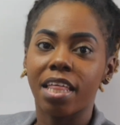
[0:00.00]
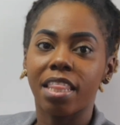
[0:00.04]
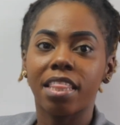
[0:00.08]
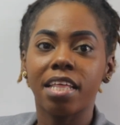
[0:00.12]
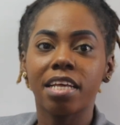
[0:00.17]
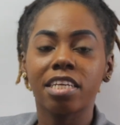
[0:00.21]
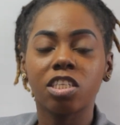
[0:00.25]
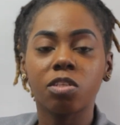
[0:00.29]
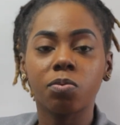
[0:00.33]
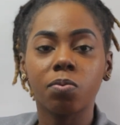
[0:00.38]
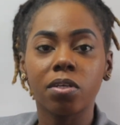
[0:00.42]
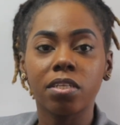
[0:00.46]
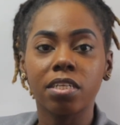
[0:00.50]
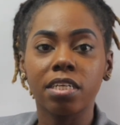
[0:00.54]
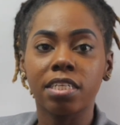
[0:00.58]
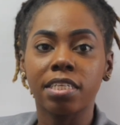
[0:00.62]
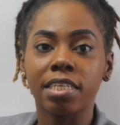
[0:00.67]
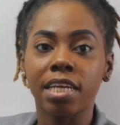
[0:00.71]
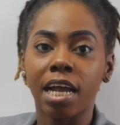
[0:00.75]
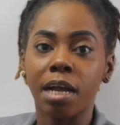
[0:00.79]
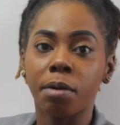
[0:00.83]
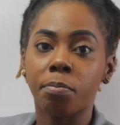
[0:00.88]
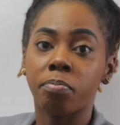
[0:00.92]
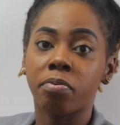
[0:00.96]
This will
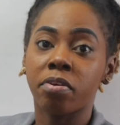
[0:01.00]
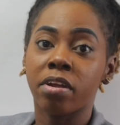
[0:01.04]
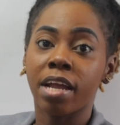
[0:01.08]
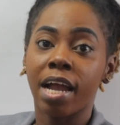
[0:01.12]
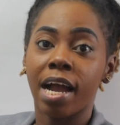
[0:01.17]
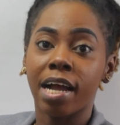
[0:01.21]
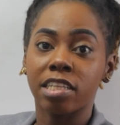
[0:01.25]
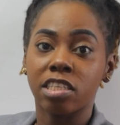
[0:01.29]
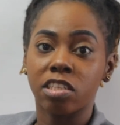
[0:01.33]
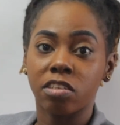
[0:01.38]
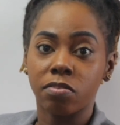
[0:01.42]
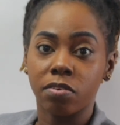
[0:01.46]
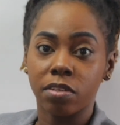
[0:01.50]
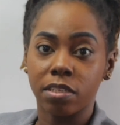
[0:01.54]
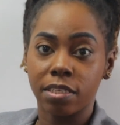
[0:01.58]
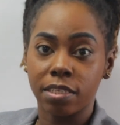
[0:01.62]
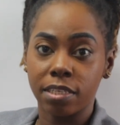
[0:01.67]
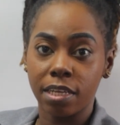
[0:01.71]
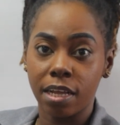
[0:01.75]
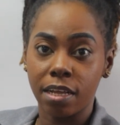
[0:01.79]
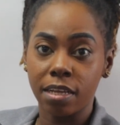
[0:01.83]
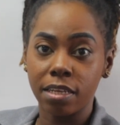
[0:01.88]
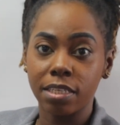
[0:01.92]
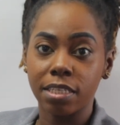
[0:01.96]
detect precancerous
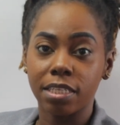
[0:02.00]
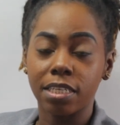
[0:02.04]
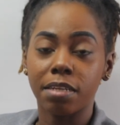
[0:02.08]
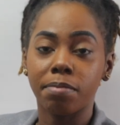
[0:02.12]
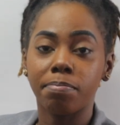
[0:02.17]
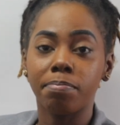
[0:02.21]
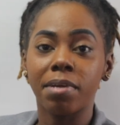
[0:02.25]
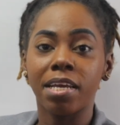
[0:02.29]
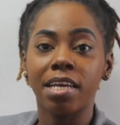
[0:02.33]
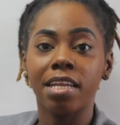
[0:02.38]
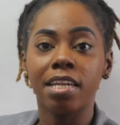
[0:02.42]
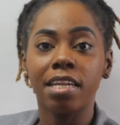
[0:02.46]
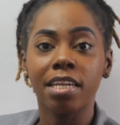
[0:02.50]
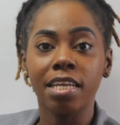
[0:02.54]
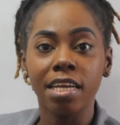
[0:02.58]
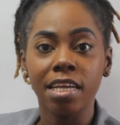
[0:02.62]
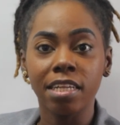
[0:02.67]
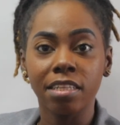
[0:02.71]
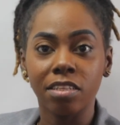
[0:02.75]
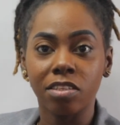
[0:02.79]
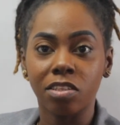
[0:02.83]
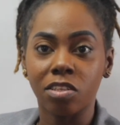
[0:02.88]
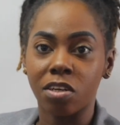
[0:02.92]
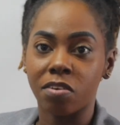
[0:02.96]
cells that may
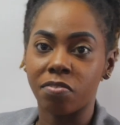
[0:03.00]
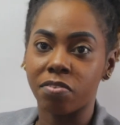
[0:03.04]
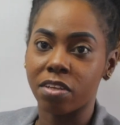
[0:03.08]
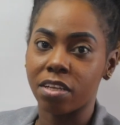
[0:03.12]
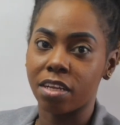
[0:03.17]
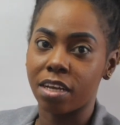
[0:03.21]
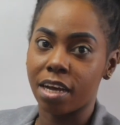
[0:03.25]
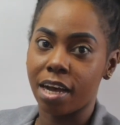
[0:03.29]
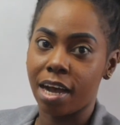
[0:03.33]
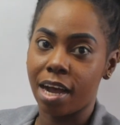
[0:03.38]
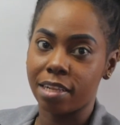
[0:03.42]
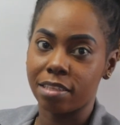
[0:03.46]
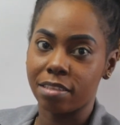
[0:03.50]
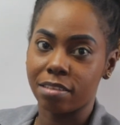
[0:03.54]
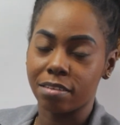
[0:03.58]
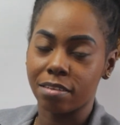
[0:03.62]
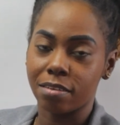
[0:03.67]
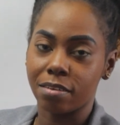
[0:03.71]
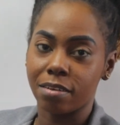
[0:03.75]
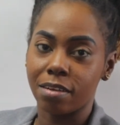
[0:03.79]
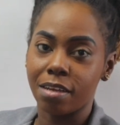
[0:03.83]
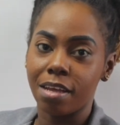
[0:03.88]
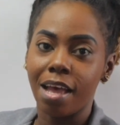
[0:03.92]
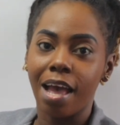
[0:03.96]
lead to cervical
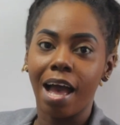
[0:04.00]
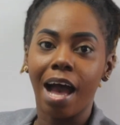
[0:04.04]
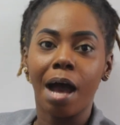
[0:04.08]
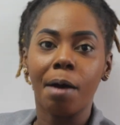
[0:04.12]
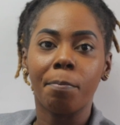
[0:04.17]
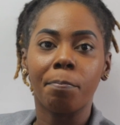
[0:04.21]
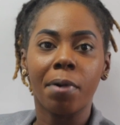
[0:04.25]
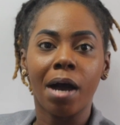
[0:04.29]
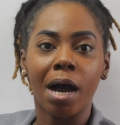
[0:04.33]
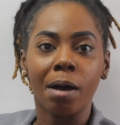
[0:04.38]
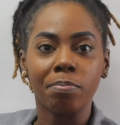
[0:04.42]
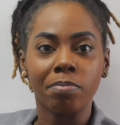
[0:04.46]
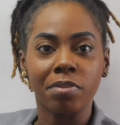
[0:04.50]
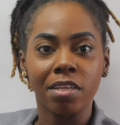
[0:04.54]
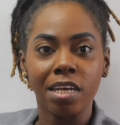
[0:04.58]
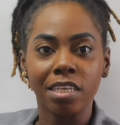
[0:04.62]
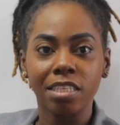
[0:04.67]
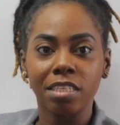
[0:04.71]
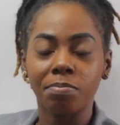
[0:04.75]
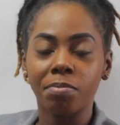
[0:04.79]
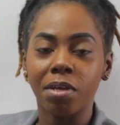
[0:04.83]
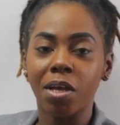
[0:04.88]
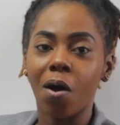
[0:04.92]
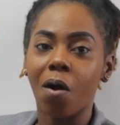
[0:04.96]
cancer. A pap
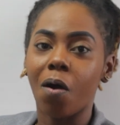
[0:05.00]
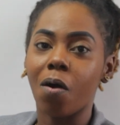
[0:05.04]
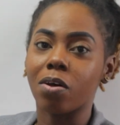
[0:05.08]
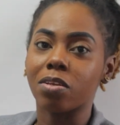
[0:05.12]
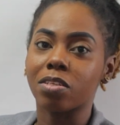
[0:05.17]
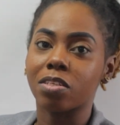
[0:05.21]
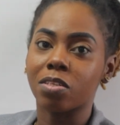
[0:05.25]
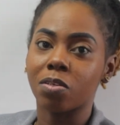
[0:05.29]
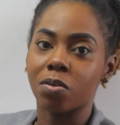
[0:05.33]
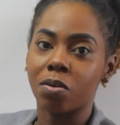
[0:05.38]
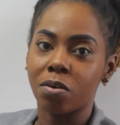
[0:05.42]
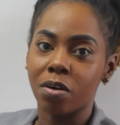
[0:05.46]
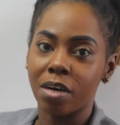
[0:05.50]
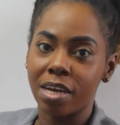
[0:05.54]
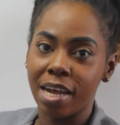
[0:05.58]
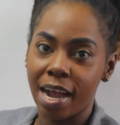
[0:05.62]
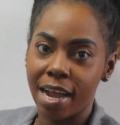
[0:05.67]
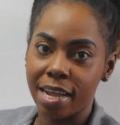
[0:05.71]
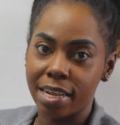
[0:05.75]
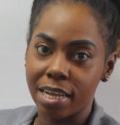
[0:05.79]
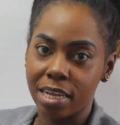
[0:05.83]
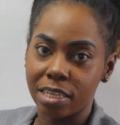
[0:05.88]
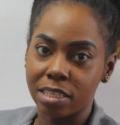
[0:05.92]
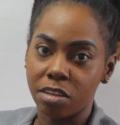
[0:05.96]
test may also
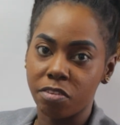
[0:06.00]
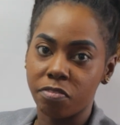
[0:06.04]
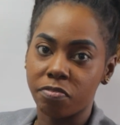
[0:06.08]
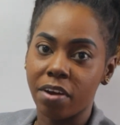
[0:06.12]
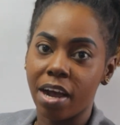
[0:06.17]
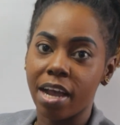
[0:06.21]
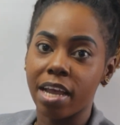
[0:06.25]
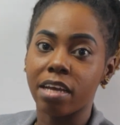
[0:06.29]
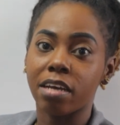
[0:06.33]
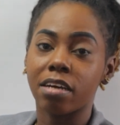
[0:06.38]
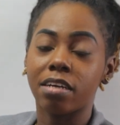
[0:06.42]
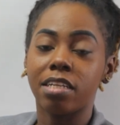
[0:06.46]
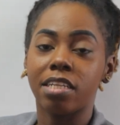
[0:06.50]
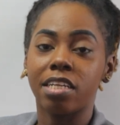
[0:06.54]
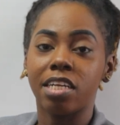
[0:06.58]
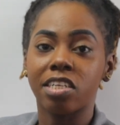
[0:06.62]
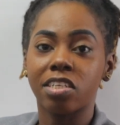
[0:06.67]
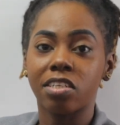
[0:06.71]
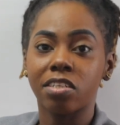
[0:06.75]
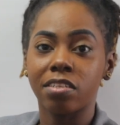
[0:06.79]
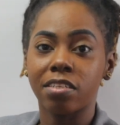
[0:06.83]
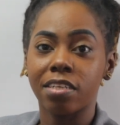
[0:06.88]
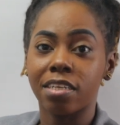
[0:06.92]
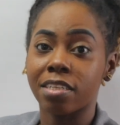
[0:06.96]
identify
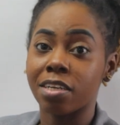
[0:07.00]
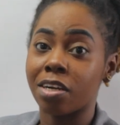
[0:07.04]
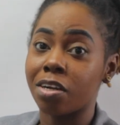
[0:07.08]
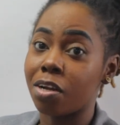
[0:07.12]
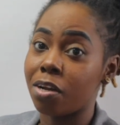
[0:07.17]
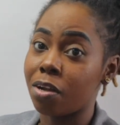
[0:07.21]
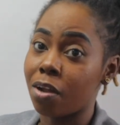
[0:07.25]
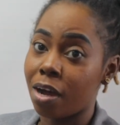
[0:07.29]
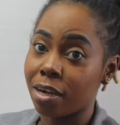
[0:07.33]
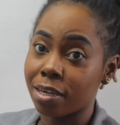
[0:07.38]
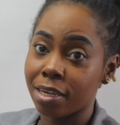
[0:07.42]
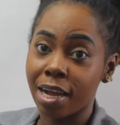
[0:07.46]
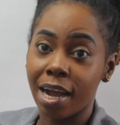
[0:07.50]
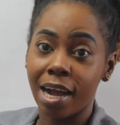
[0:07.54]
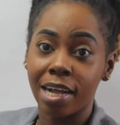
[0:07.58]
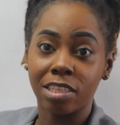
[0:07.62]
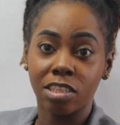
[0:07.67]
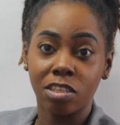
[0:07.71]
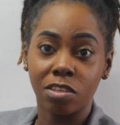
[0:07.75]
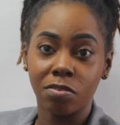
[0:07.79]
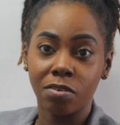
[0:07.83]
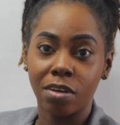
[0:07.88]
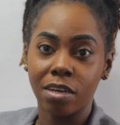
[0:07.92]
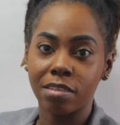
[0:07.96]
conditions that are not
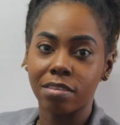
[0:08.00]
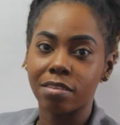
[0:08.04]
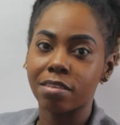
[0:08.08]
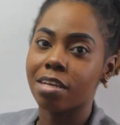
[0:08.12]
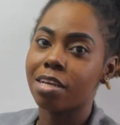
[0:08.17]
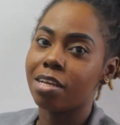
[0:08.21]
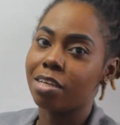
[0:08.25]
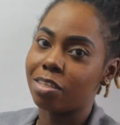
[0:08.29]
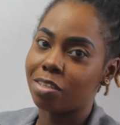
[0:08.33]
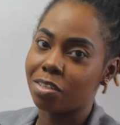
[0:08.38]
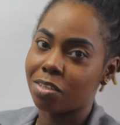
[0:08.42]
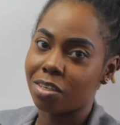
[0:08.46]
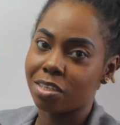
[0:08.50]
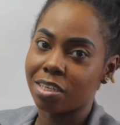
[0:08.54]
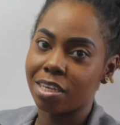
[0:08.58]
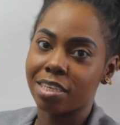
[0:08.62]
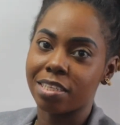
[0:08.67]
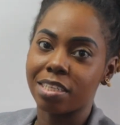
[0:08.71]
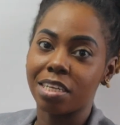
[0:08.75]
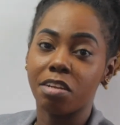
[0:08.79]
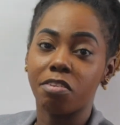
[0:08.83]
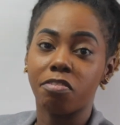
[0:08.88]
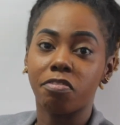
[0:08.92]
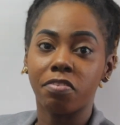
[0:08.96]
cancerous, such
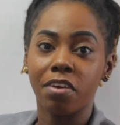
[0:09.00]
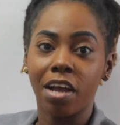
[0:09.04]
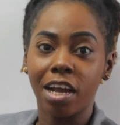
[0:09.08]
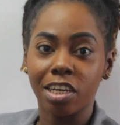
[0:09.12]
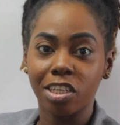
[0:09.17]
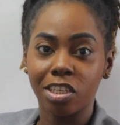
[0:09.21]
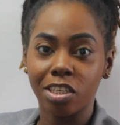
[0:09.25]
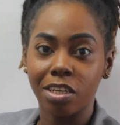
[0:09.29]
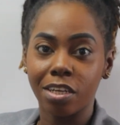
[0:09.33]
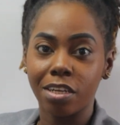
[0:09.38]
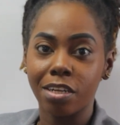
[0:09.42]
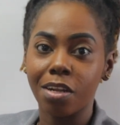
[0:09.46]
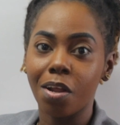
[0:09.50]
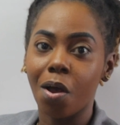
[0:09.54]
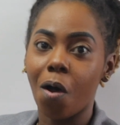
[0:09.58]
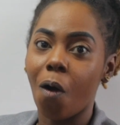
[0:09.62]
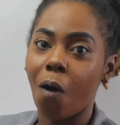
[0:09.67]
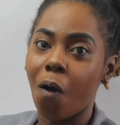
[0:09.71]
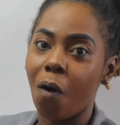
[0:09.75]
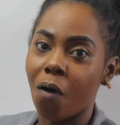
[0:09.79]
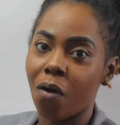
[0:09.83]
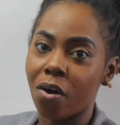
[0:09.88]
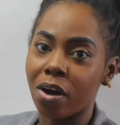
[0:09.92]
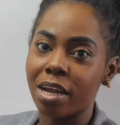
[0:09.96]
as infection
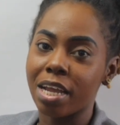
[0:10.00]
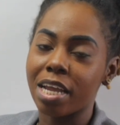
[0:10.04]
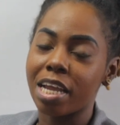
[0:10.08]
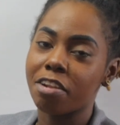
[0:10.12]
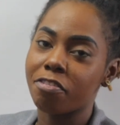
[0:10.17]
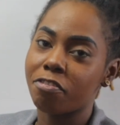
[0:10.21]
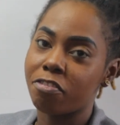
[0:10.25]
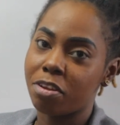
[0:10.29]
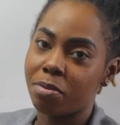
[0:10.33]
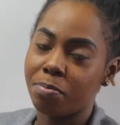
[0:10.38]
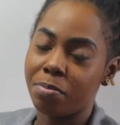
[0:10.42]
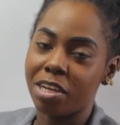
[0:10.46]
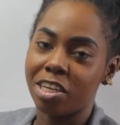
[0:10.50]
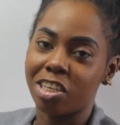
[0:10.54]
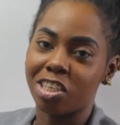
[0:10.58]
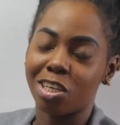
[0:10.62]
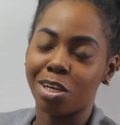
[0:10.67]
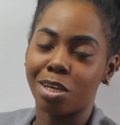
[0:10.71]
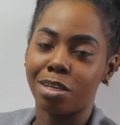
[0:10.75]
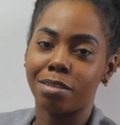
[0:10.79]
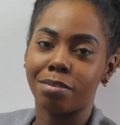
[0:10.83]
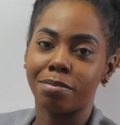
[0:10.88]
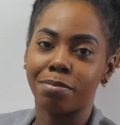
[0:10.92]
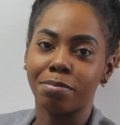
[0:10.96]
or
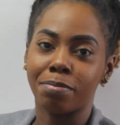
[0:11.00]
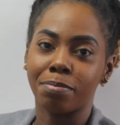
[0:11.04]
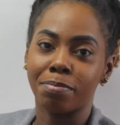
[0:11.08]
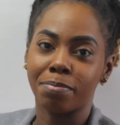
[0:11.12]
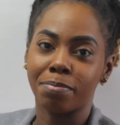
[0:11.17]
inflammation.